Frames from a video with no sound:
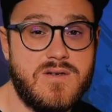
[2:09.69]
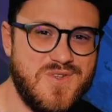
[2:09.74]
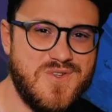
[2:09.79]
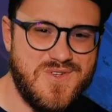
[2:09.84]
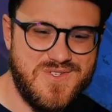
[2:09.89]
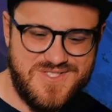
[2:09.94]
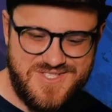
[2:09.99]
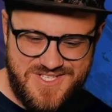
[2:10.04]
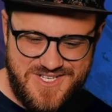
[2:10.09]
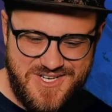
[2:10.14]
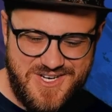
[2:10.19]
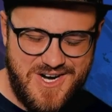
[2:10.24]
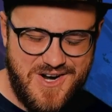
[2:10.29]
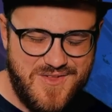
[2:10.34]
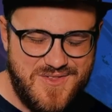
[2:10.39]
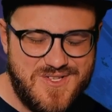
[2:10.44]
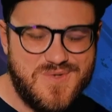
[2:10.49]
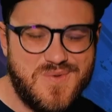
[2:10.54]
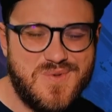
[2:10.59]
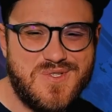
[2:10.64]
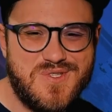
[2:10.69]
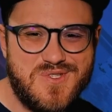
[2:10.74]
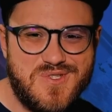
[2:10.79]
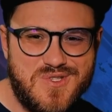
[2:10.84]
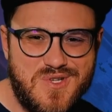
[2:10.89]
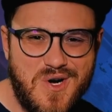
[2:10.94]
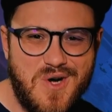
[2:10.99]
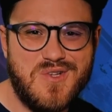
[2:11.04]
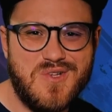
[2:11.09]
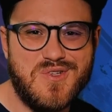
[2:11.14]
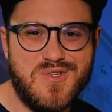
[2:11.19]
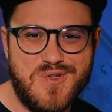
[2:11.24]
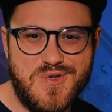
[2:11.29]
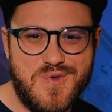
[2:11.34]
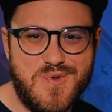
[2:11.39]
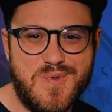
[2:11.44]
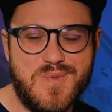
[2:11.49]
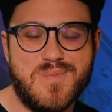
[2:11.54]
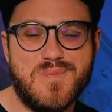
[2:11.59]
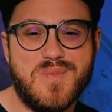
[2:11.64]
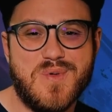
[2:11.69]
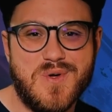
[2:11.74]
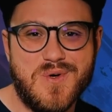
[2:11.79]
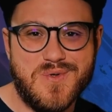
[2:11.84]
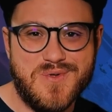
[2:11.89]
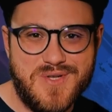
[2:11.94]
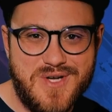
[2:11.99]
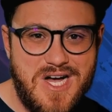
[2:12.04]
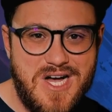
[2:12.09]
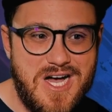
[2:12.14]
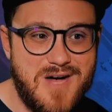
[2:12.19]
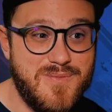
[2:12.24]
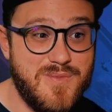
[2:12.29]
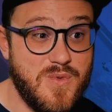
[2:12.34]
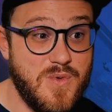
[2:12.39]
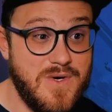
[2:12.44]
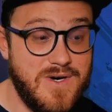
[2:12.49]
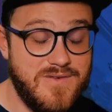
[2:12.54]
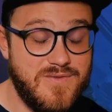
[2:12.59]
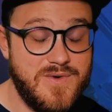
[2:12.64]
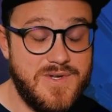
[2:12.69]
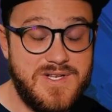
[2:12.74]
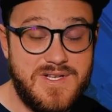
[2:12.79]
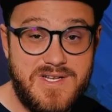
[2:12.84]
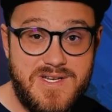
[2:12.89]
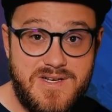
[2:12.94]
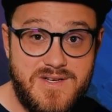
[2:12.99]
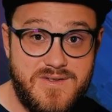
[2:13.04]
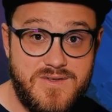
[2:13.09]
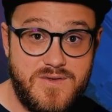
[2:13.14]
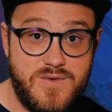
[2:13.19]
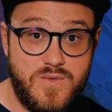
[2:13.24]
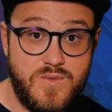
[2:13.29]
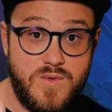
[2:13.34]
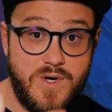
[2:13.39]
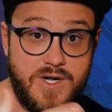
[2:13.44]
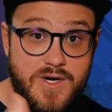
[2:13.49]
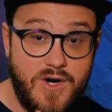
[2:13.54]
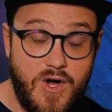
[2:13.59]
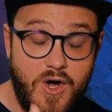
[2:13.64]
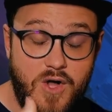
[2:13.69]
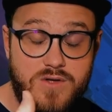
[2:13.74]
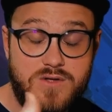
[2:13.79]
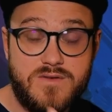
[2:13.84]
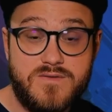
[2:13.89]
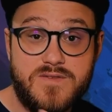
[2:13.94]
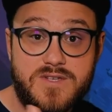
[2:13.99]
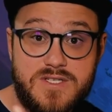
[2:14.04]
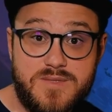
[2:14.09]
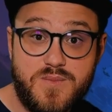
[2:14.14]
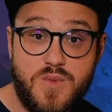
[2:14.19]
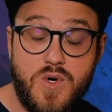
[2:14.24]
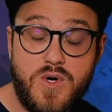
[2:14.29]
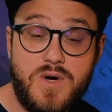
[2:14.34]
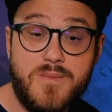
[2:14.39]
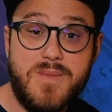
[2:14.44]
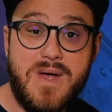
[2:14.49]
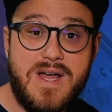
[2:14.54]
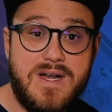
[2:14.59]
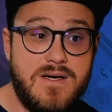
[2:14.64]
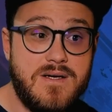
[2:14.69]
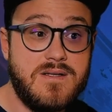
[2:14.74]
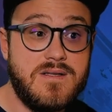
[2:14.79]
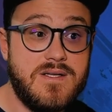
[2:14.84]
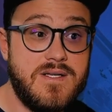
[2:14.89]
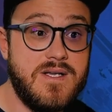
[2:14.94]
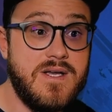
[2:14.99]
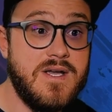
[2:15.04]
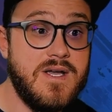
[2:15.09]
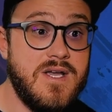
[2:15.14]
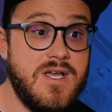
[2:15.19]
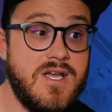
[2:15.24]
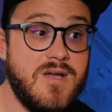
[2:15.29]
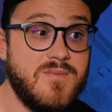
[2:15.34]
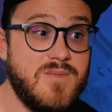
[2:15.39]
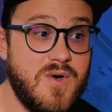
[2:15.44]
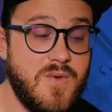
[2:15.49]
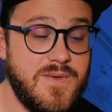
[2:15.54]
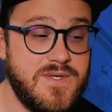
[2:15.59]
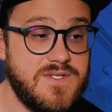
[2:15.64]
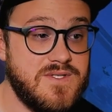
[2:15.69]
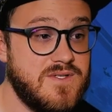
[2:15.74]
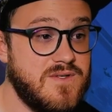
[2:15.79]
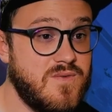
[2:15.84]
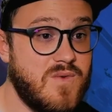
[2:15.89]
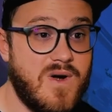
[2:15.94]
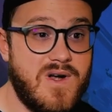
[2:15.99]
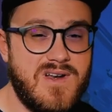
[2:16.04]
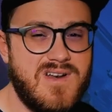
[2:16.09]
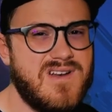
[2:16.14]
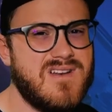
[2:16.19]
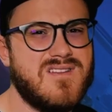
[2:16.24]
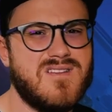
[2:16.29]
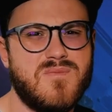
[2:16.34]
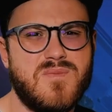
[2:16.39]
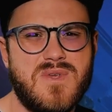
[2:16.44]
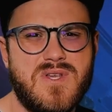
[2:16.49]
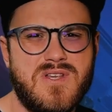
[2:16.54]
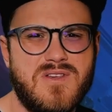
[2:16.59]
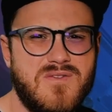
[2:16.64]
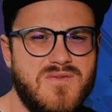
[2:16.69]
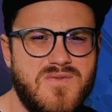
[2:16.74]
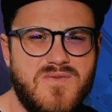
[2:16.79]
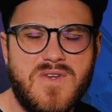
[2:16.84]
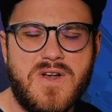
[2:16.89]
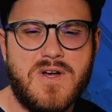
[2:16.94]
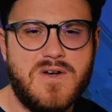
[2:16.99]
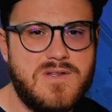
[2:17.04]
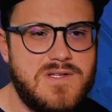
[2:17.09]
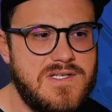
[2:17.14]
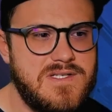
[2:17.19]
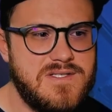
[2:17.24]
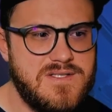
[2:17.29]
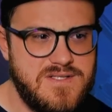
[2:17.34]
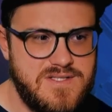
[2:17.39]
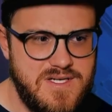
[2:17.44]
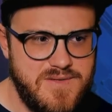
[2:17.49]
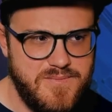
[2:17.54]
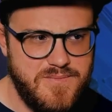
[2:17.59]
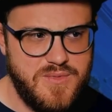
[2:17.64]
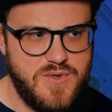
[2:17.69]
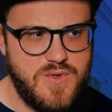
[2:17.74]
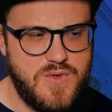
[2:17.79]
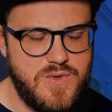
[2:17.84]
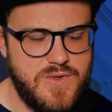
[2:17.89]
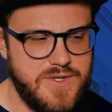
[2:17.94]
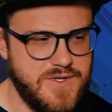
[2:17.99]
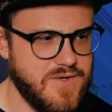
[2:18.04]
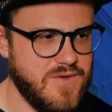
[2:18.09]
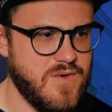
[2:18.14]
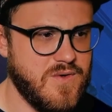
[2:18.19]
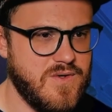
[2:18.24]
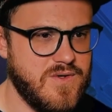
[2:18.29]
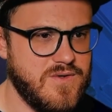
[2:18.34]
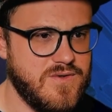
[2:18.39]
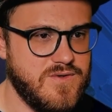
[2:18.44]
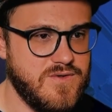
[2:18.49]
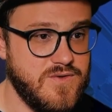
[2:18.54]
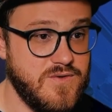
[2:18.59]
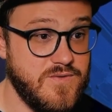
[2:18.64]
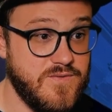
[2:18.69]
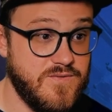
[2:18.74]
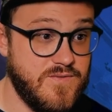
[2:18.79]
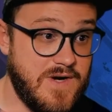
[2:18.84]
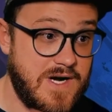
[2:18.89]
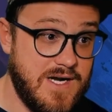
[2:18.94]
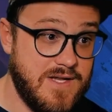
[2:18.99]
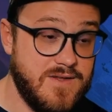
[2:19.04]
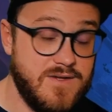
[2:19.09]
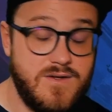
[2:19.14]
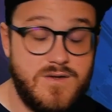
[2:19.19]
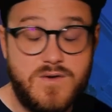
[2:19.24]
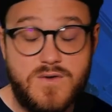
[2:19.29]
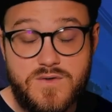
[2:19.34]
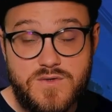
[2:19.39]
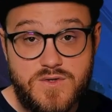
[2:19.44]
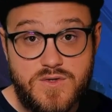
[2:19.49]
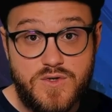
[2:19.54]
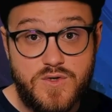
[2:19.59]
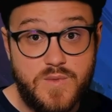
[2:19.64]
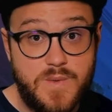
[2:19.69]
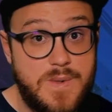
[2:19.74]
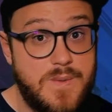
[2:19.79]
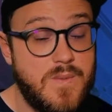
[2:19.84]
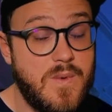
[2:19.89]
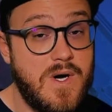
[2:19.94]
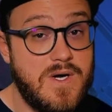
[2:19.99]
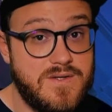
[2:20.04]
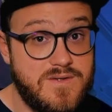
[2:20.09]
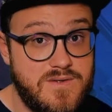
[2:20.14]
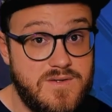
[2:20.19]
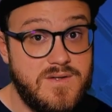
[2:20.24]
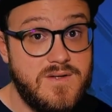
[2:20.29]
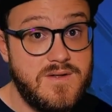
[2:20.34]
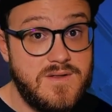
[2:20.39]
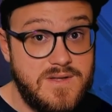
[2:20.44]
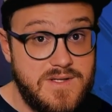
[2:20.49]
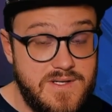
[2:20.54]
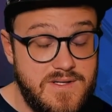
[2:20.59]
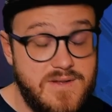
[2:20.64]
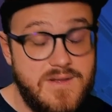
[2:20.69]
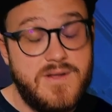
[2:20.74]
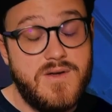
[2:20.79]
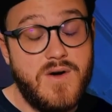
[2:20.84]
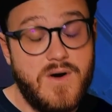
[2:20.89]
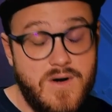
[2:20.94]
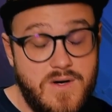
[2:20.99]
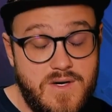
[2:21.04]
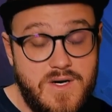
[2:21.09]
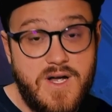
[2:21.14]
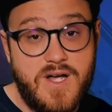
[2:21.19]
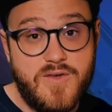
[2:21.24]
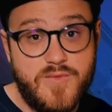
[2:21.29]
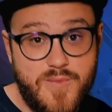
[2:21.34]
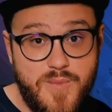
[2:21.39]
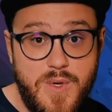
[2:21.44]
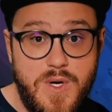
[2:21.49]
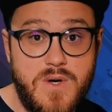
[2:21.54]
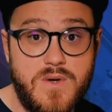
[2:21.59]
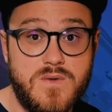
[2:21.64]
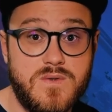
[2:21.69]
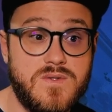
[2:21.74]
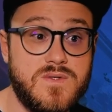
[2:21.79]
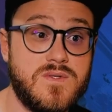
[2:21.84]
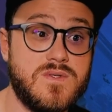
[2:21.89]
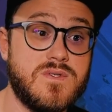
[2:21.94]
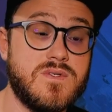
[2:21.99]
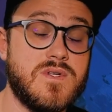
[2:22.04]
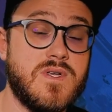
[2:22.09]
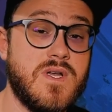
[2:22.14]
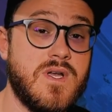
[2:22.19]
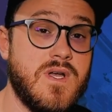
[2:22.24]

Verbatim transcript: You can see here how this would start to build up. What if we needed to run all of this programmatically? but we still wanted it to be fairly simple in order to find the user who we want to delete the archive post.